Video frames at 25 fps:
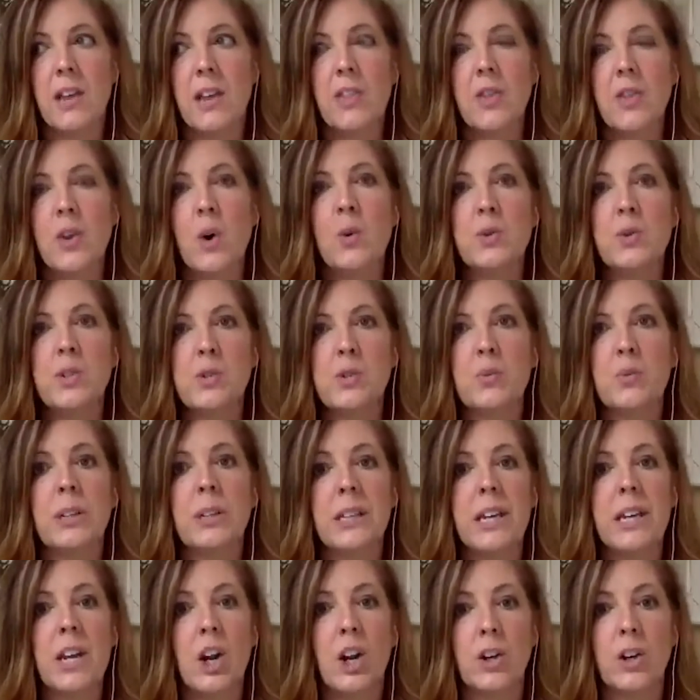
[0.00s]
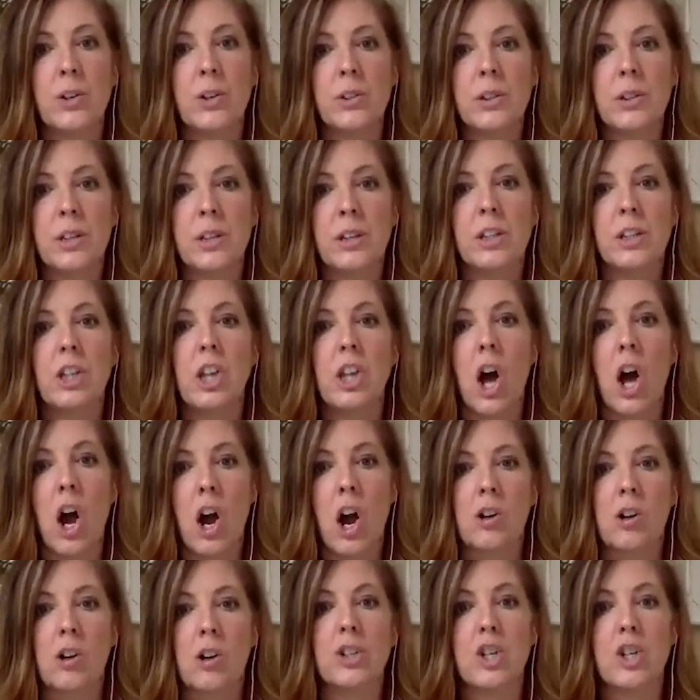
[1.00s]
those really aren't the
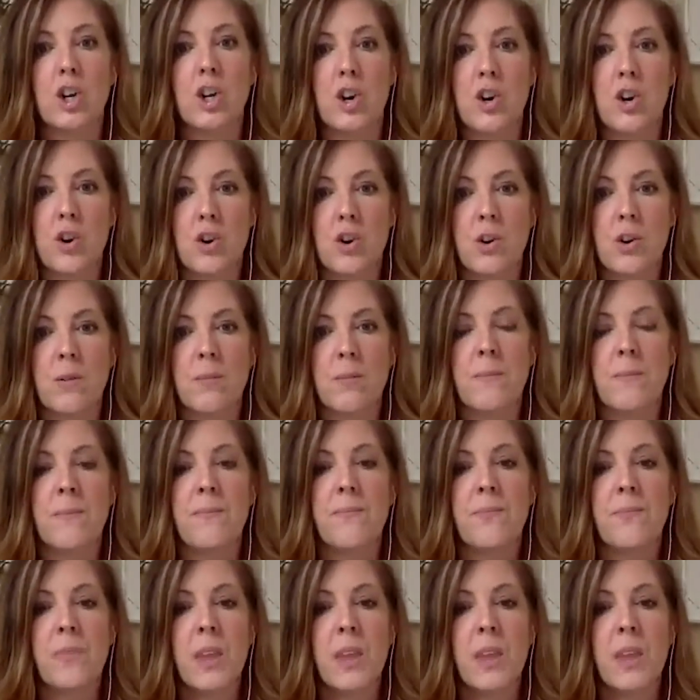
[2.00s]
long-term